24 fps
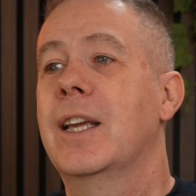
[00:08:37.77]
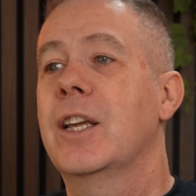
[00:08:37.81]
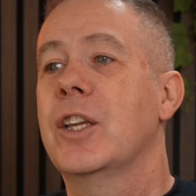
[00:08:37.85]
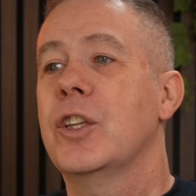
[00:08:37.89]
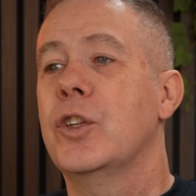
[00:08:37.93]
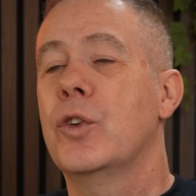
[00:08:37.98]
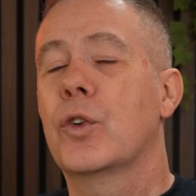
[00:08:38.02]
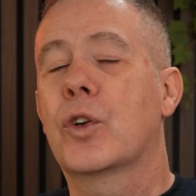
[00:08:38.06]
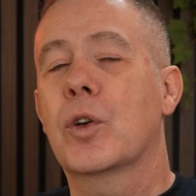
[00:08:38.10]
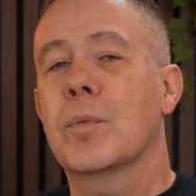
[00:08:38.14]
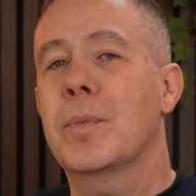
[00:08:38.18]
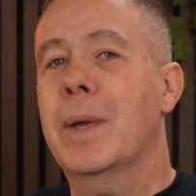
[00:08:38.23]

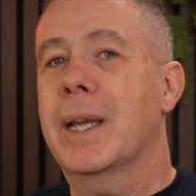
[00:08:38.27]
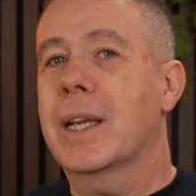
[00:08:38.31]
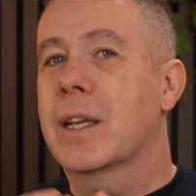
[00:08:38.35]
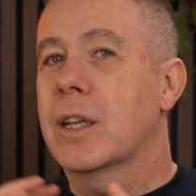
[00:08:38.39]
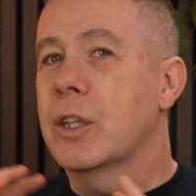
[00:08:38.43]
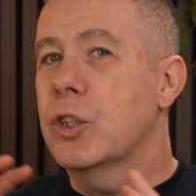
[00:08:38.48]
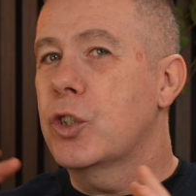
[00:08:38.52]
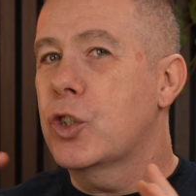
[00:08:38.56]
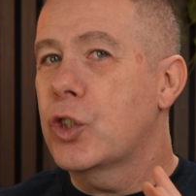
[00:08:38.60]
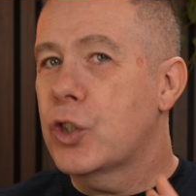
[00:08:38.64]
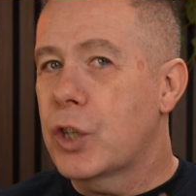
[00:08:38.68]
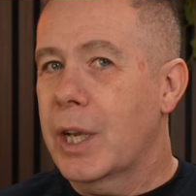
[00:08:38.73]
you can make
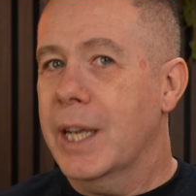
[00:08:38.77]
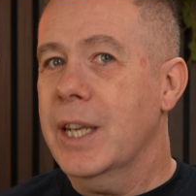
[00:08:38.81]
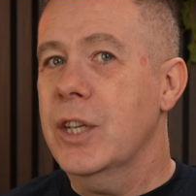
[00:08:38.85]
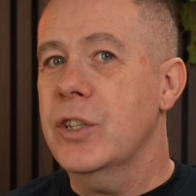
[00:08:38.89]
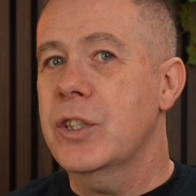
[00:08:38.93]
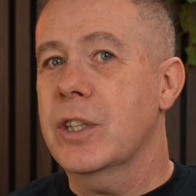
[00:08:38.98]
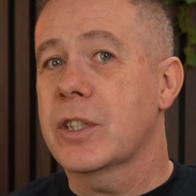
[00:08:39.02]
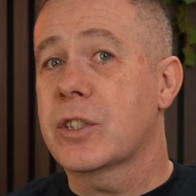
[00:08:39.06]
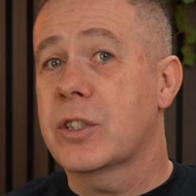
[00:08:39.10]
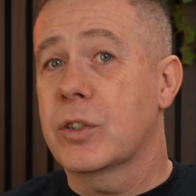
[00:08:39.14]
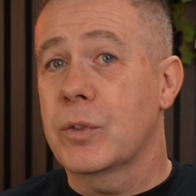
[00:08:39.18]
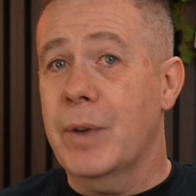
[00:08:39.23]

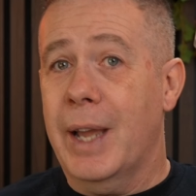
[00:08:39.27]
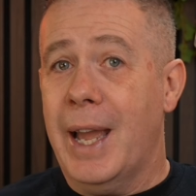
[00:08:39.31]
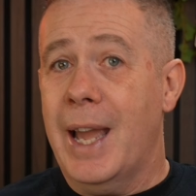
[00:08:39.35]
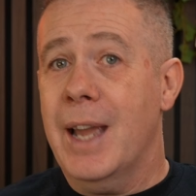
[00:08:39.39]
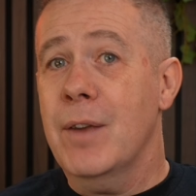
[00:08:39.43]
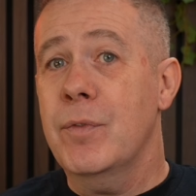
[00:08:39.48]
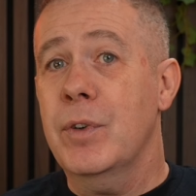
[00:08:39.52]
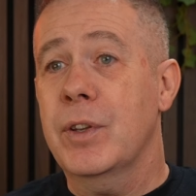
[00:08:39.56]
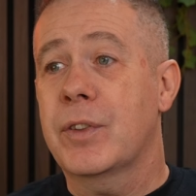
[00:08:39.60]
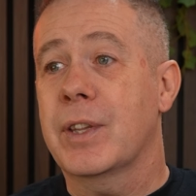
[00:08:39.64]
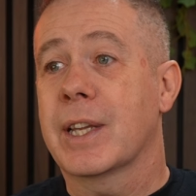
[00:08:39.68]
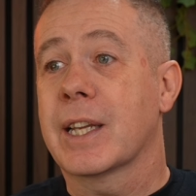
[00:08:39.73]
changes to
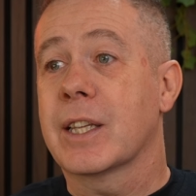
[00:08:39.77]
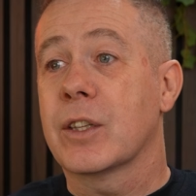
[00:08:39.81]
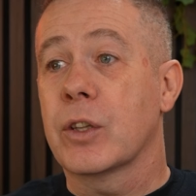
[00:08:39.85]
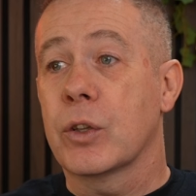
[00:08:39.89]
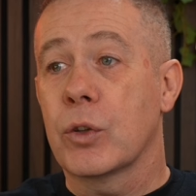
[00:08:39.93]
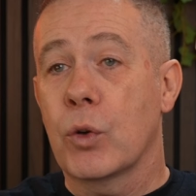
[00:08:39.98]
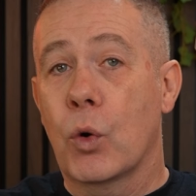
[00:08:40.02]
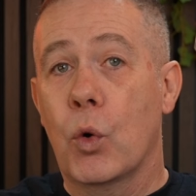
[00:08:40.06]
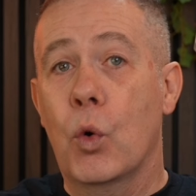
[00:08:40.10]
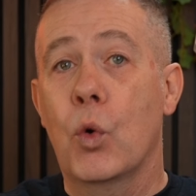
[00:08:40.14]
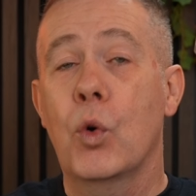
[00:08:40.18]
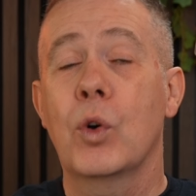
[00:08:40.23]
everything and then
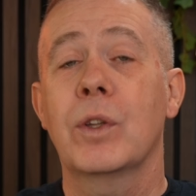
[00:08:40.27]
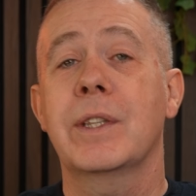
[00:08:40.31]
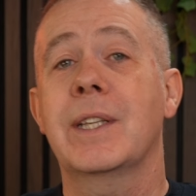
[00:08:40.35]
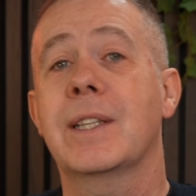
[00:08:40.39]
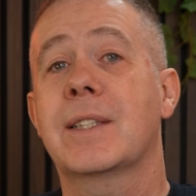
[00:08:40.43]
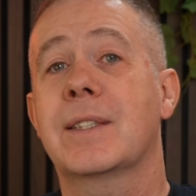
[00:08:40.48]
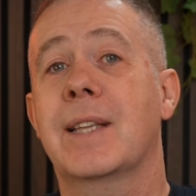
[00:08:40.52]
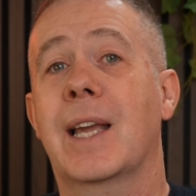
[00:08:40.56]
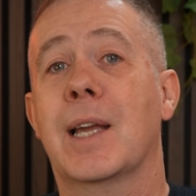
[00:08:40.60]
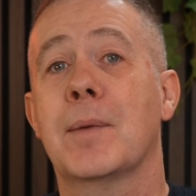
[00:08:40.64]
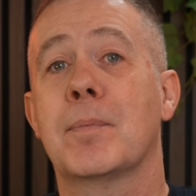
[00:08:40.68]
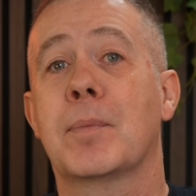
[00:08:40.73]
all these
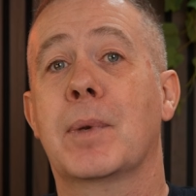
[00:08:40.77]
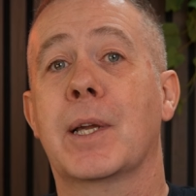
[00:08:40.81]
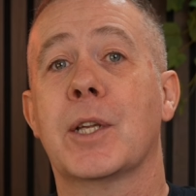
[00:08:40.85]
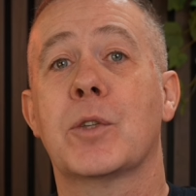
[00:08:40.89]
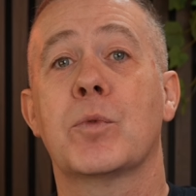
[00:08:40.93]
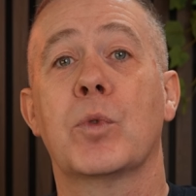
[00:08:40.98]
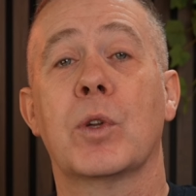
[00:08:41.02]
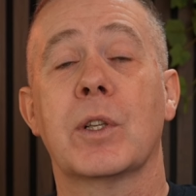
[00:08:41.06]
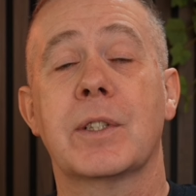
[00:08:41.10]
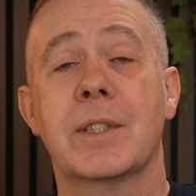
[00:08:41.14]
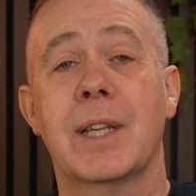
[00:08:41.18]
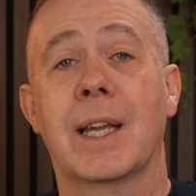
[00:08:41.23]
templates
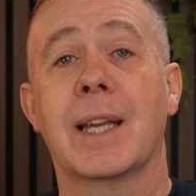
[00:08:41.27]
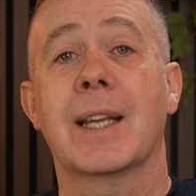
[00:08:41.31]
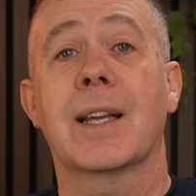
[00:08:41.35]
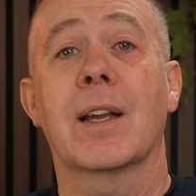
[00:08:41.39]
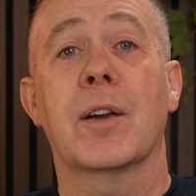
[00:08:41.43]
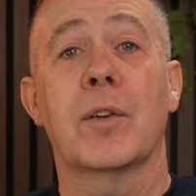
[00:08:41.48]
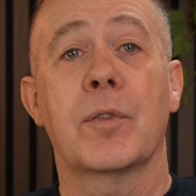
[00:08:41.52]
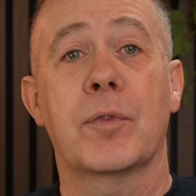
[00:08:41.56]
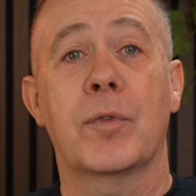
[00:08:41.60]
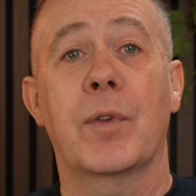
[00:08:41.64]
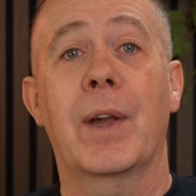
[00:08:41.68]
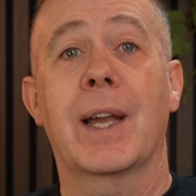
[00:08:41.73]
will take
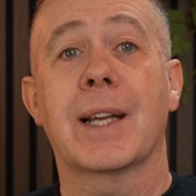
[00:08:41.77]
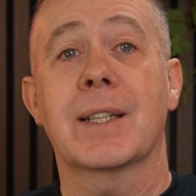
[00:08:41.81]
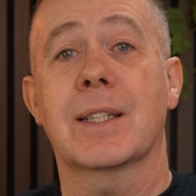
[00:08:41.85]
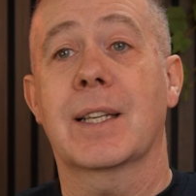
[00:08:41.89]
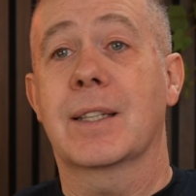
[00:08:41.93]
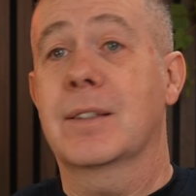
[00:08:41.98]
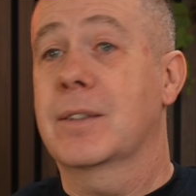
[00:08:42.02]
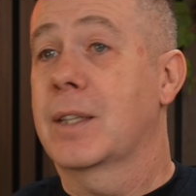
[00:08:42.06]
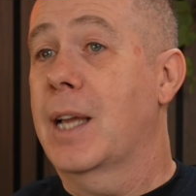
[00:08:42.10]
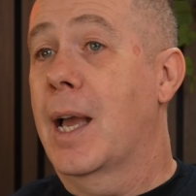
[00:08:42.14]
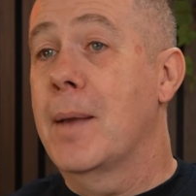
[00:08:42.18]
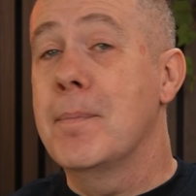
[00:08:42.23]
effect
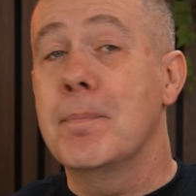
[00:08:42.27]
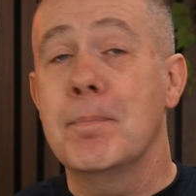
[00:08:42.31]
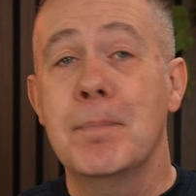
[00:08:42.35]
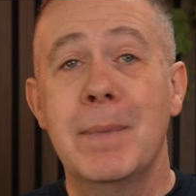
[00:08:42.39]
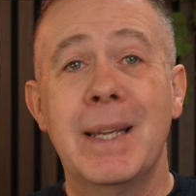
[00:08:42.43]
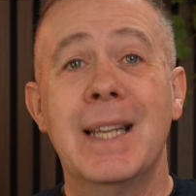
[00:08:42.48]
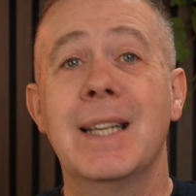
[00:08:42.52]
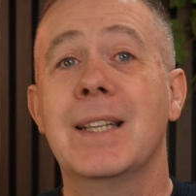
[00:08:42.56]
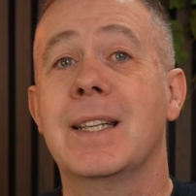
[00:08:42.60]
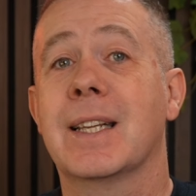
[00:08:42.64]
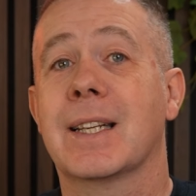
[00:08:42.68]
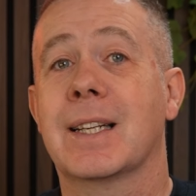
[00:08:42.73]

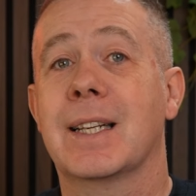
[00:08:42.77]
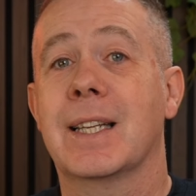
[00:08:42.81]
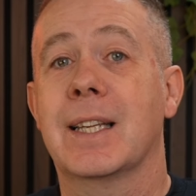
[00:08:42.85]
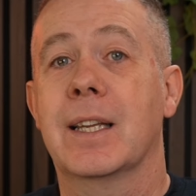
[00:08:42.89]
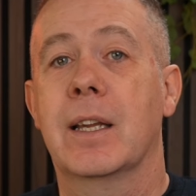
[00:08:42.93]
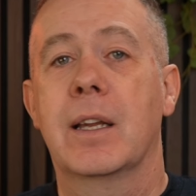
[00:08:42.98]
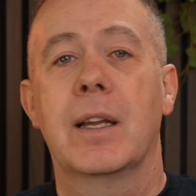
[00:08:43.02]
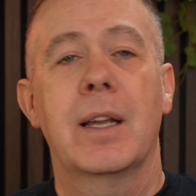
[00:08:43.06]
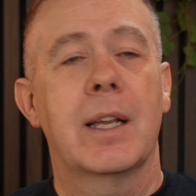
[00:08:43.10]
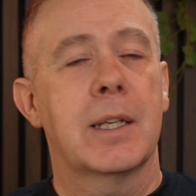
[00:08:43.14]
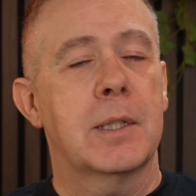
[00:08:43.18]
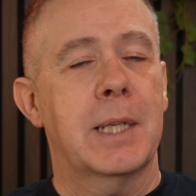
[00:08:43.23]
immediately.
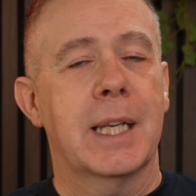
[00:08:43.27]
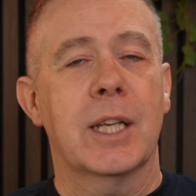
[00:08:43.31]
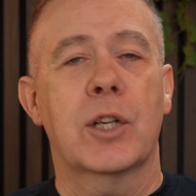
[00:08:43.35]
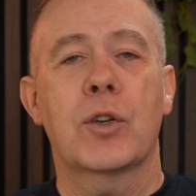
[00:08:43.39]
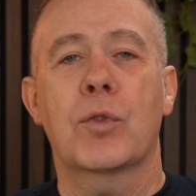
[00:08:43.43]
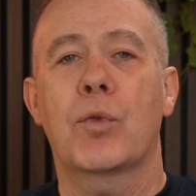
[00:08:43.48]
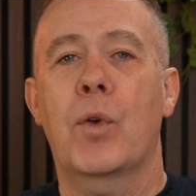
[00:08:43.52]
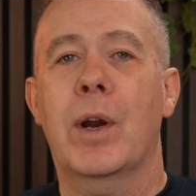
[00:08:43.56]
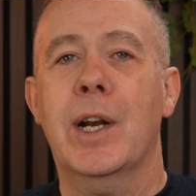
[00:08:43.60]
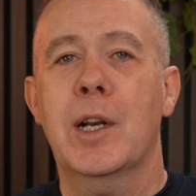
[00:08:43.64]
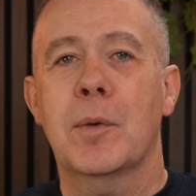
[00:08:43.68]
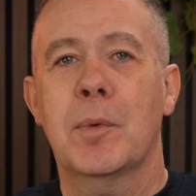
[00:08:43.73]
It's
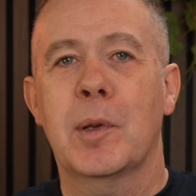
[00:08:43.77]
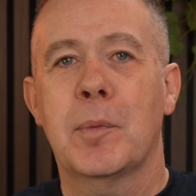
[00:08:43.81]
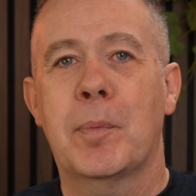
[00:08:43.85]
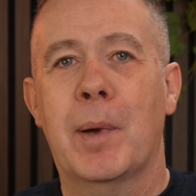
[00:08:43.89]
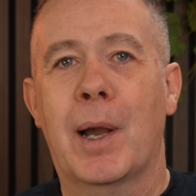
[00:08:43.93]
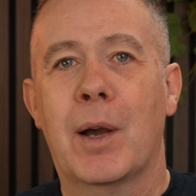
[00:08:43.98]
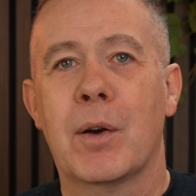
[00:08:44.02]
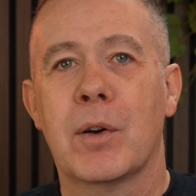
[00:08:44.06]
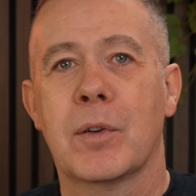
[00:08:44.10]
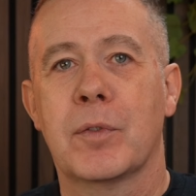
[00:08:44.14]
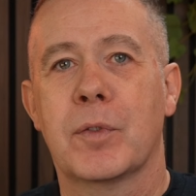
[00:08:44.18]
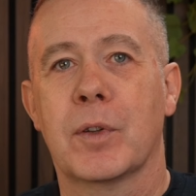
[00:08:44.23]
incredibly
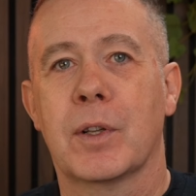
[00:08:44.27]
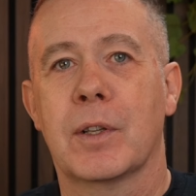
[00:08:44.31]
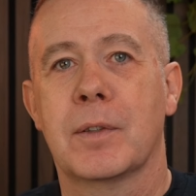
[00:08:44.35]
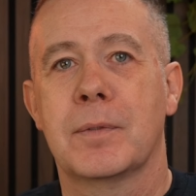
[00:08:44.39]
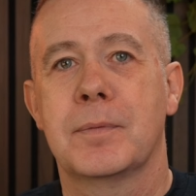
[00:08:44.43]
powerful.